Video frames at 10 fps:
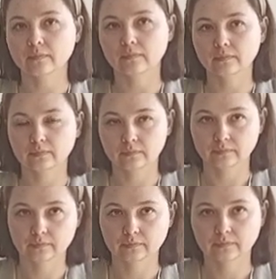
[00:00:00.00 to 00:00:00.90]

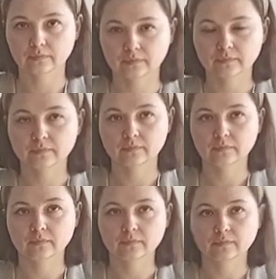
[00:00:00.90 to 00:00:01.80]

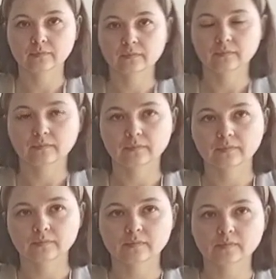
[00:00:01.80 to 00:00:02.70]

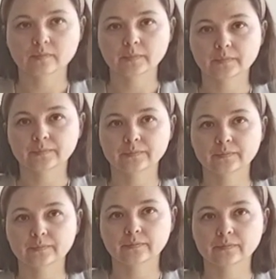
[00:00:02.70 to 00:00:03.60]

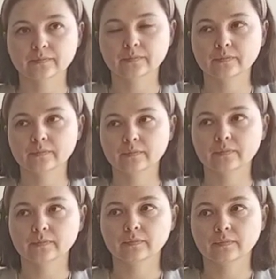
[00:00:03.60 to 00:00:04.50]

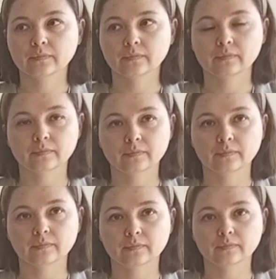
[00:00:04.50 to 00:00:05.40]

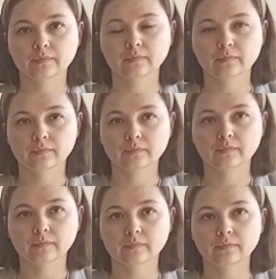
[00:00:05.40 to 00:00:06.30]

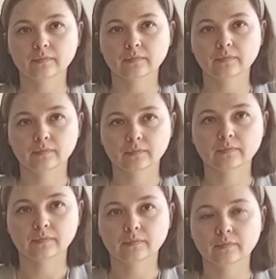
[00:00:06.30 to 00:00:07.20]

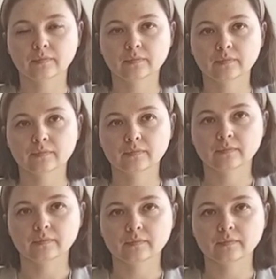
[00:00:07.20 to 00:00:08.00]
(not speaking)